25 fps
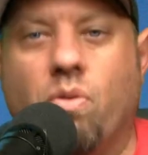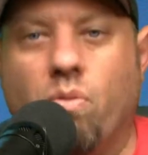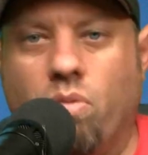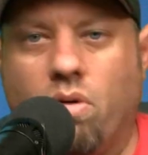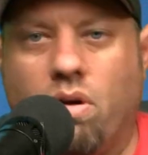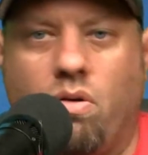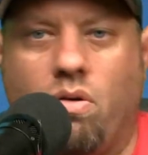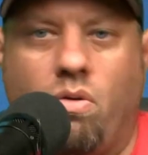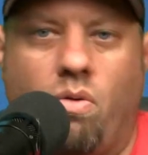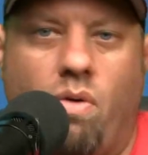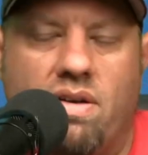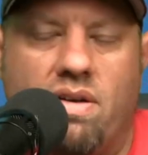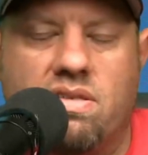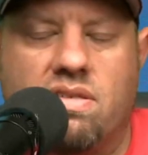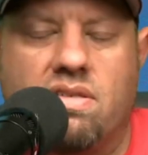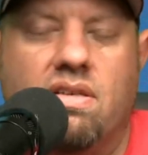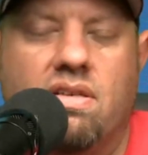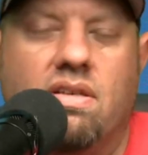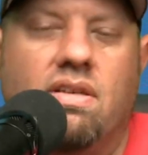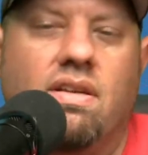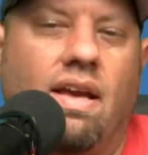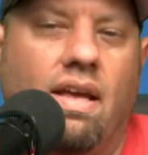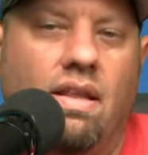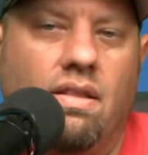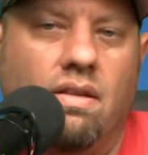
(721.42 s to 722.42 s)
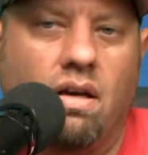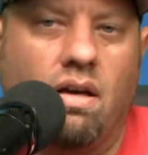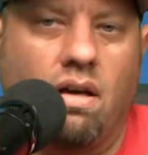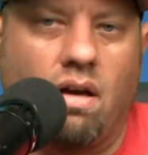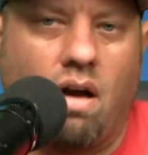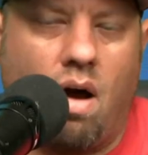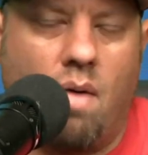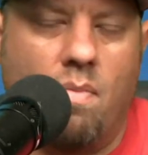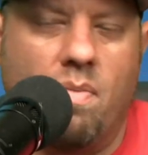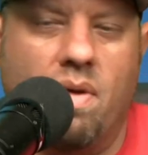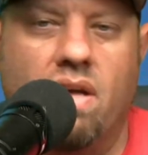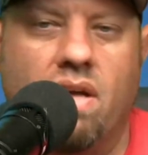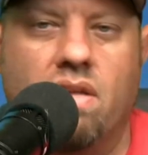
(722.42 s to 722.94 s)
requested in the
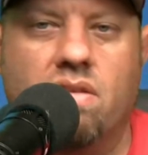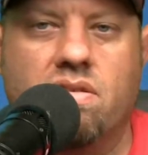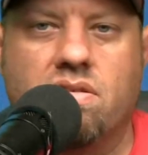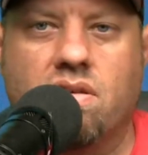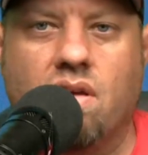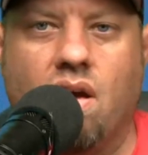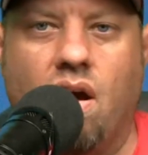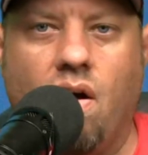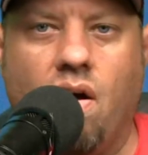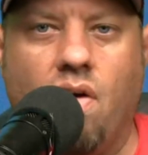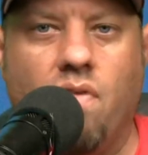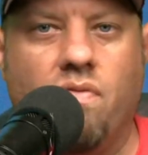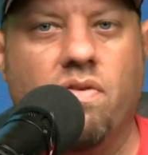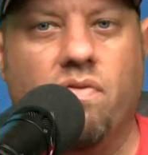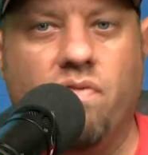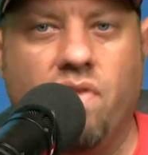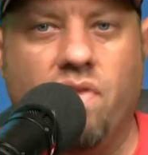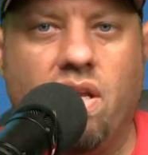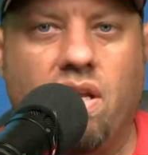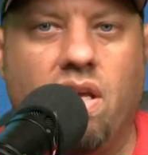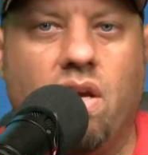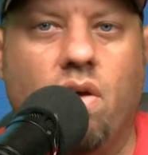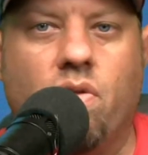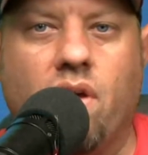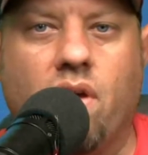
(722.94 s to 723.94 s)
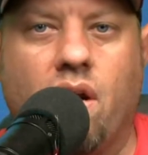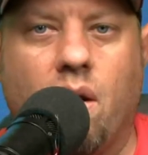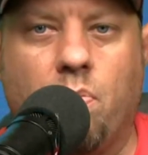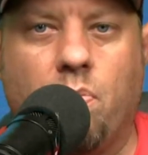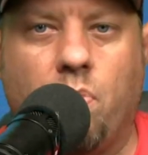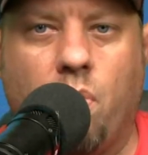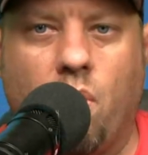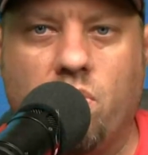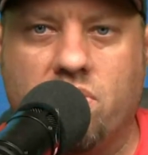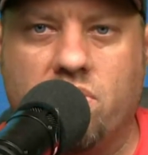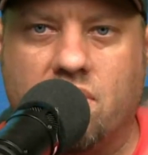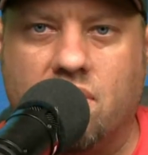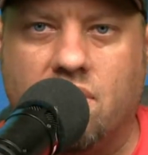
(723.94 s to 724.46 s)
comments of the video that I
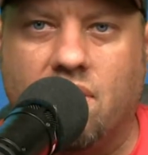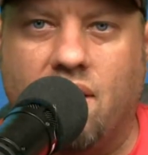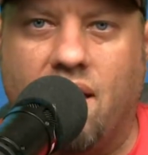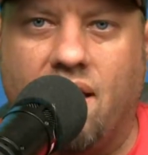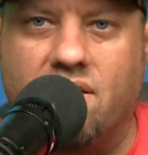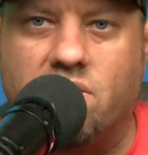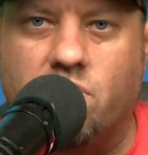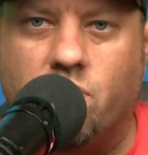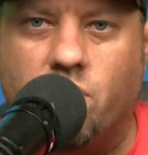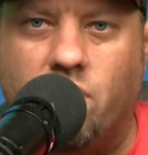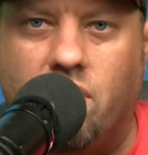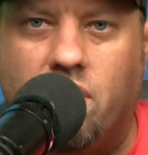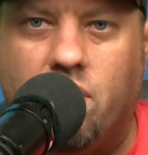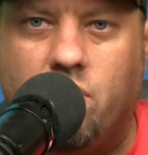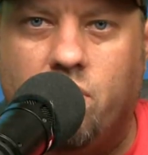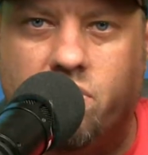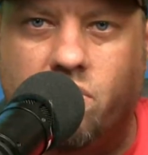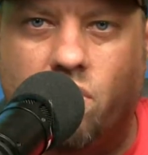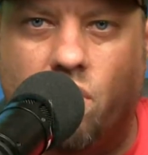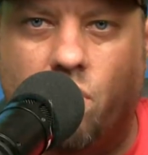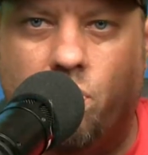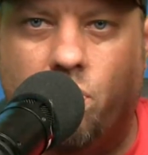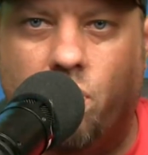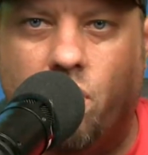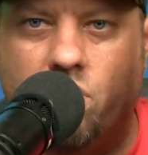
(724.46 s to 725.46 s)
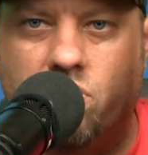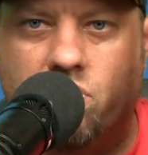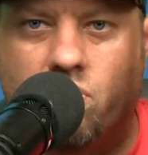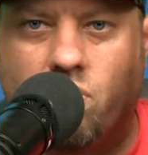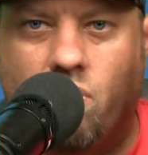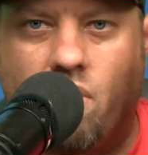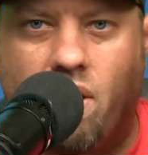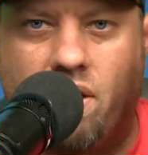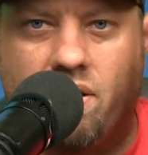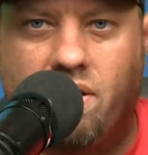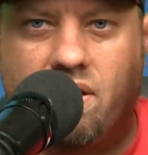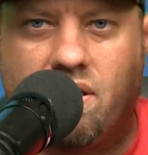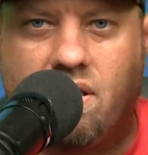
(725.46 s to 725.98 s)
posted last week, which I'll post
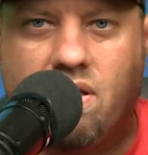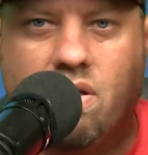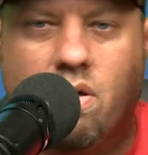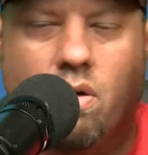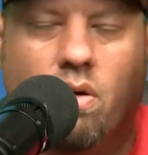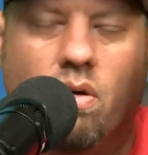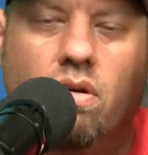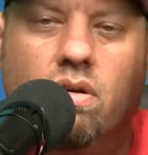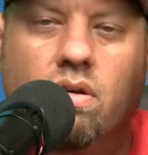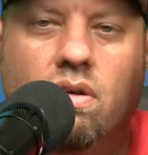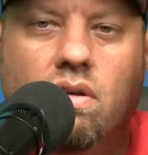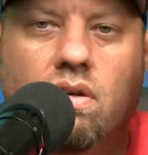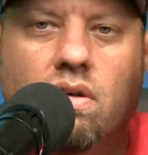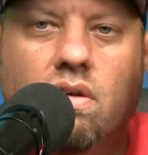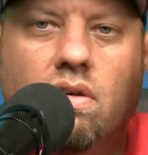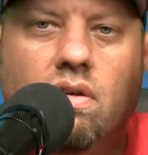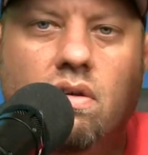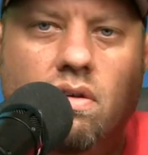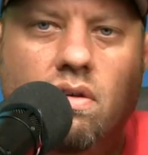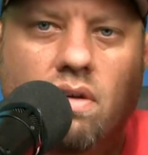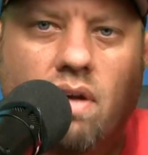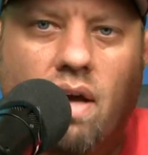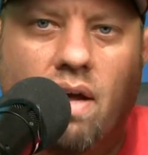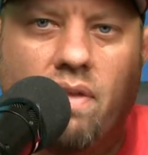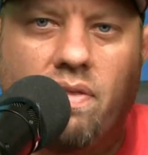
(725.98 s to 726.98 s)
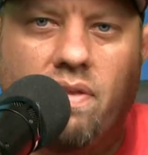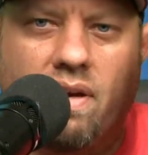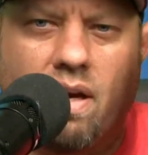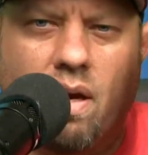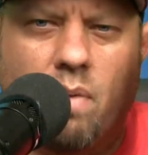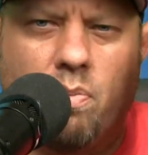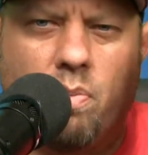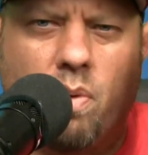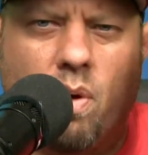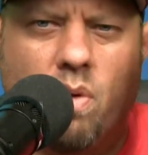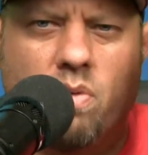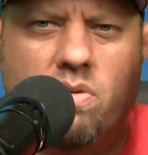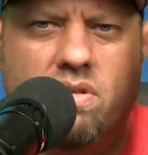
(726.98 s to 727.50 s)
right here. I think I
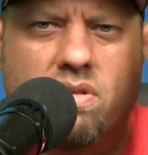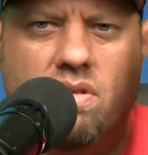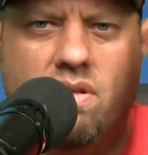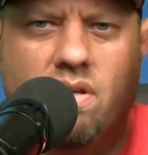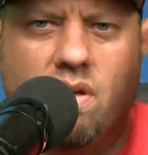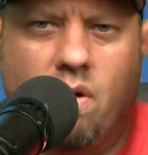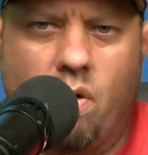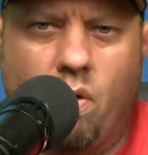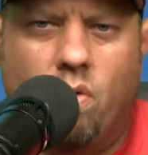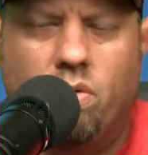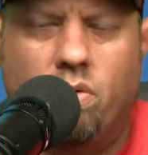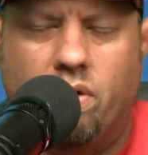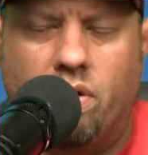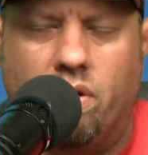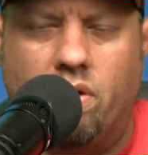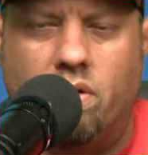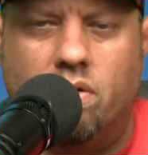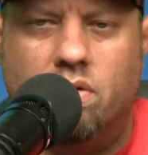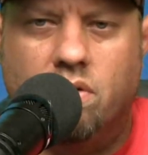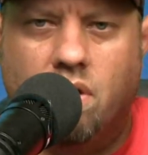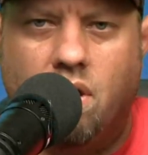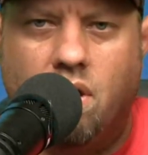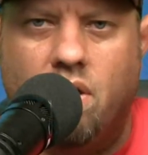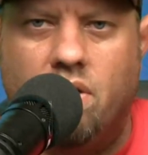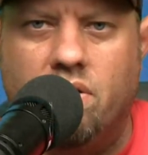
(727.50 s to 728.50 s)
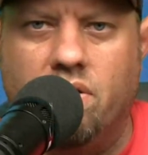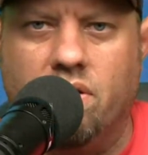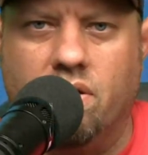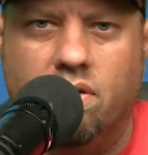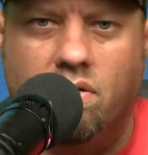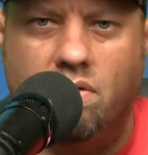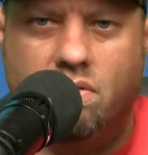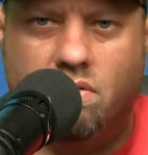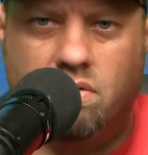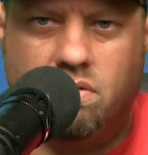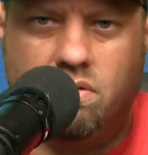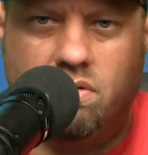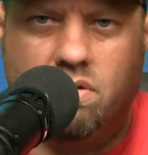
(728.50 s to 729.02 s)
posted it earlier on the
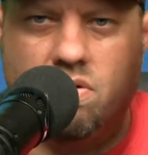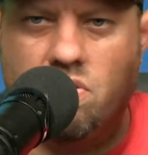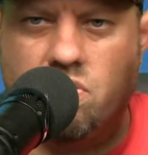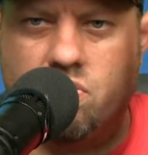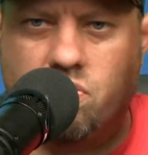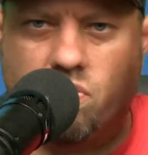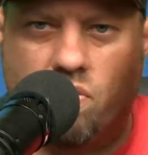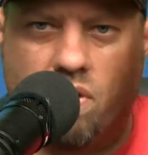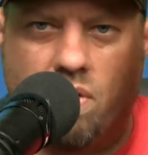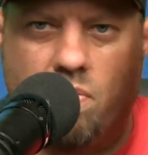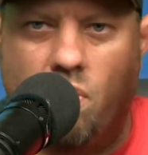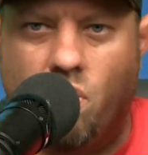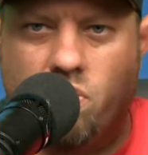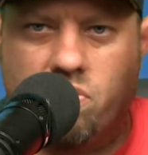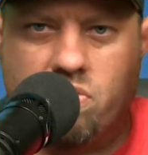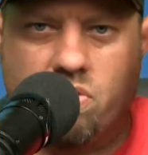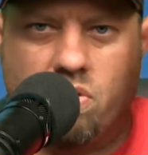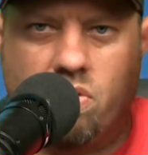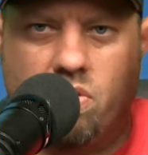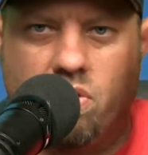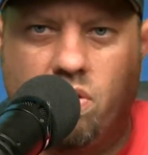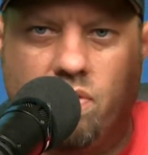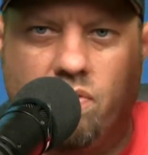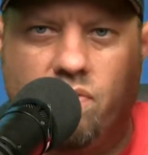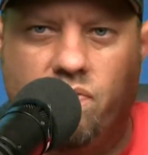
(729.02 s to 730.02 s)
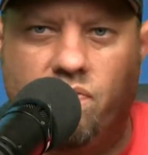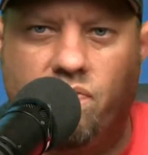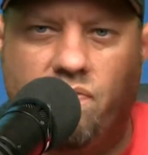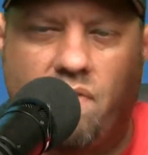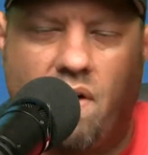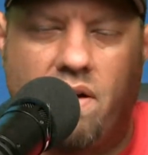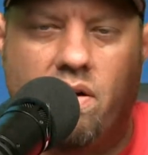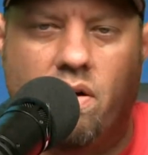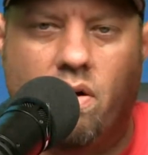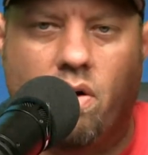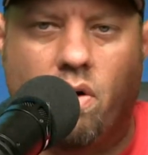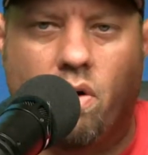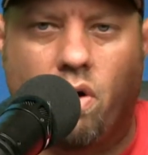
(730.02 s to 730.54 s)
stream also. You can
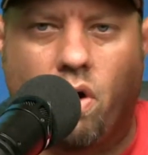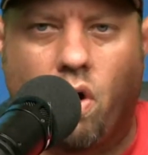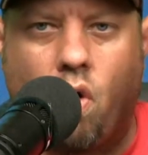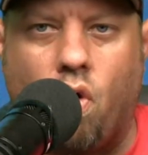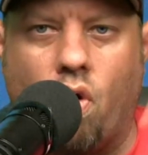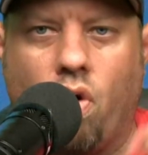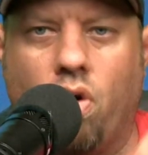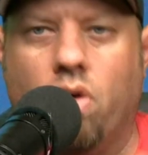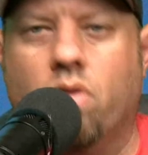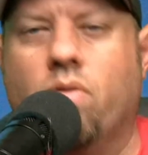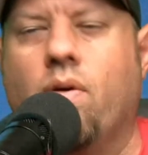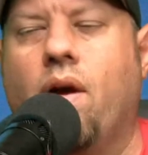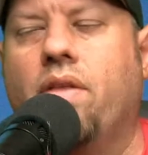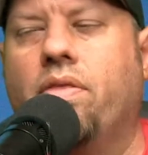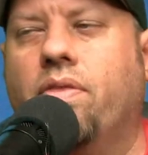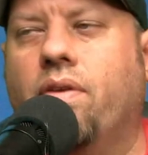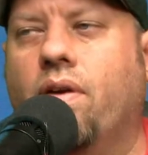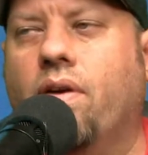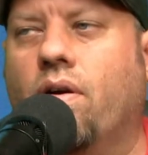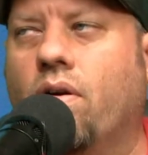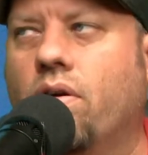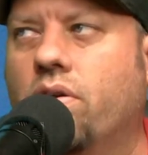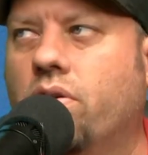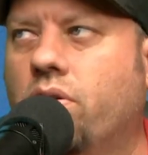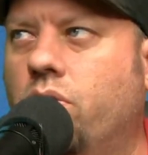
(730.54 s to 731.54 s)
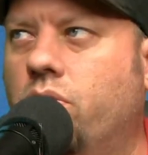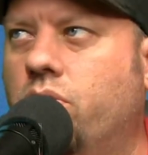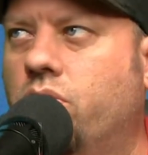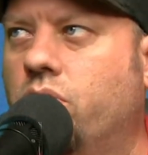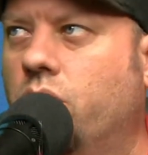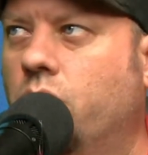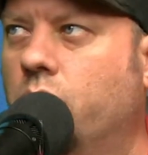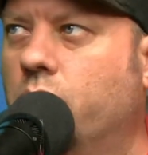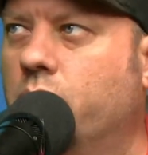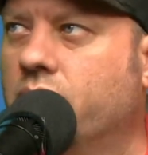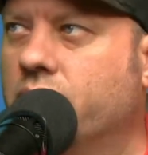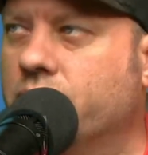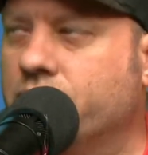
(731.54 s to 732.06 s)
find it on a card right there on YouTube.